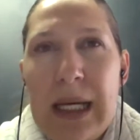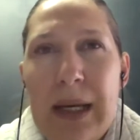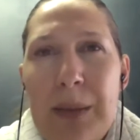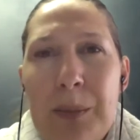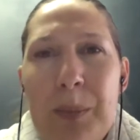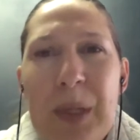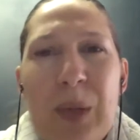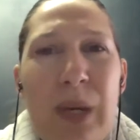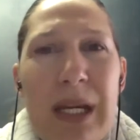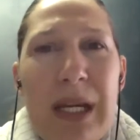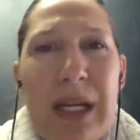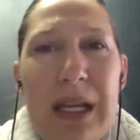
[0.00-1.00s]
But
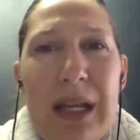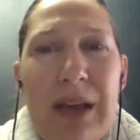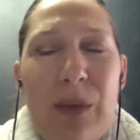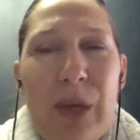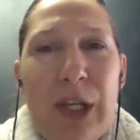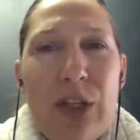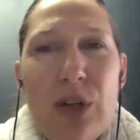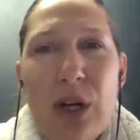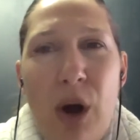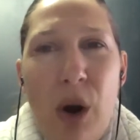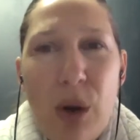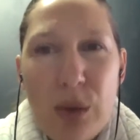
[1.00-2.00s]
when you do
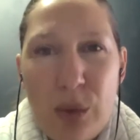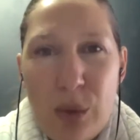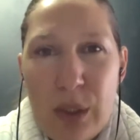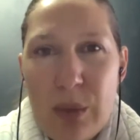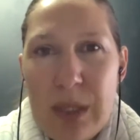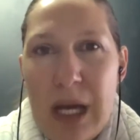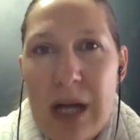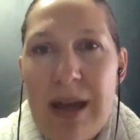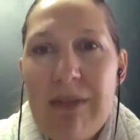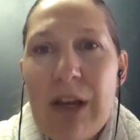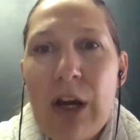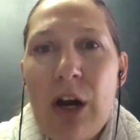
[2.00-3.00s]
a cold audit without
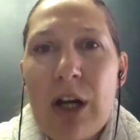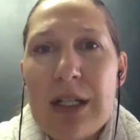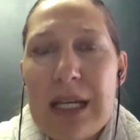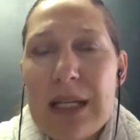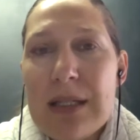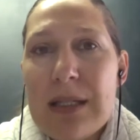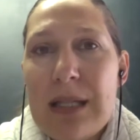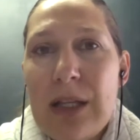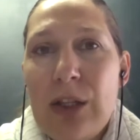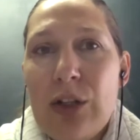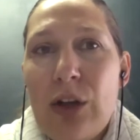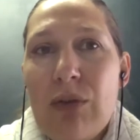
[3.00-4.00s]
having context,
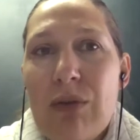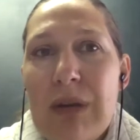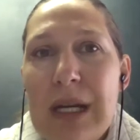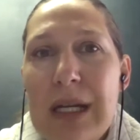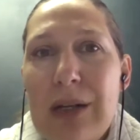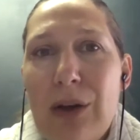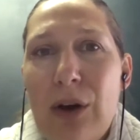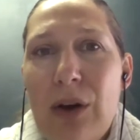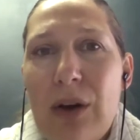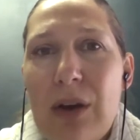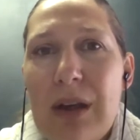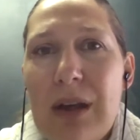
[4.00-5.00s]
then you don't really
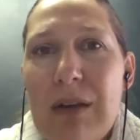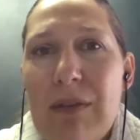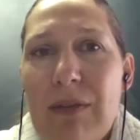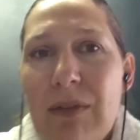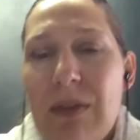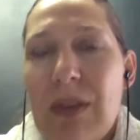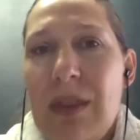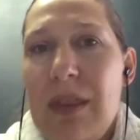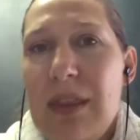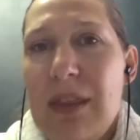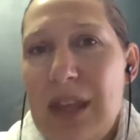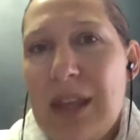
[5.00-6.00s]
know if
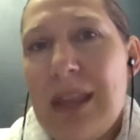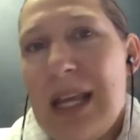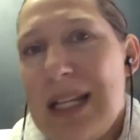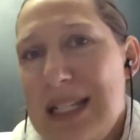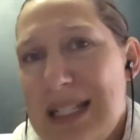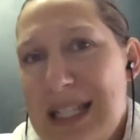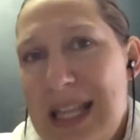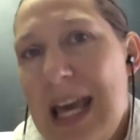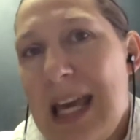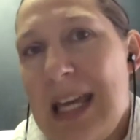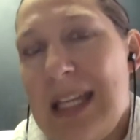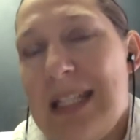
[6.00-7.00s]
the thing that is
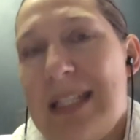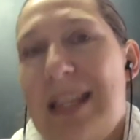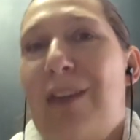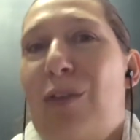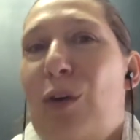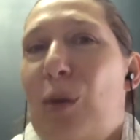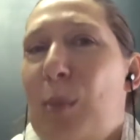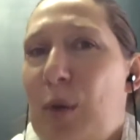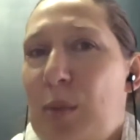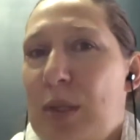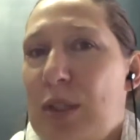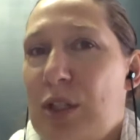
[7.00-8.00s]
there for a
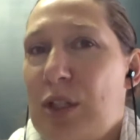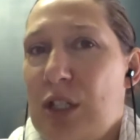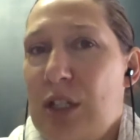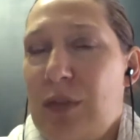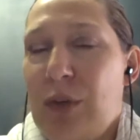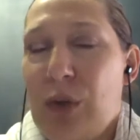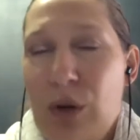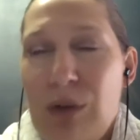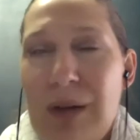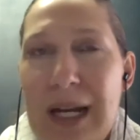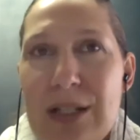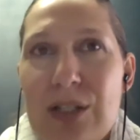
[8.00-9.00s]
purpose to achieve your goal,
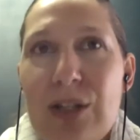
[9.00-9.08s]
right?